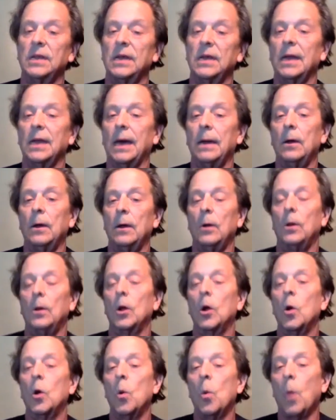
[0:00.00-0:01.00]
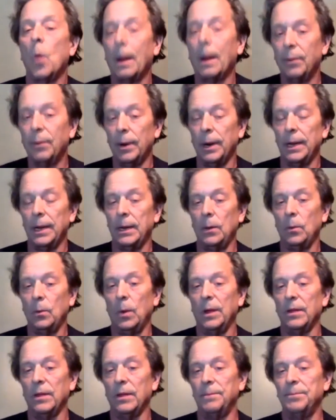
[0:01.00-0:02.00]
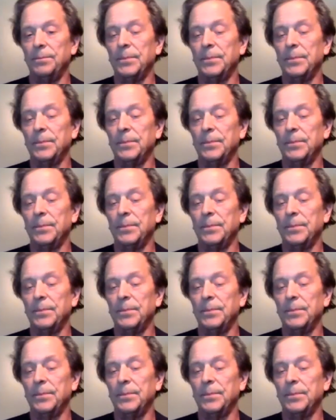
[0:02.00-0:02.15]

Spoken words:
They had not cooperated with it.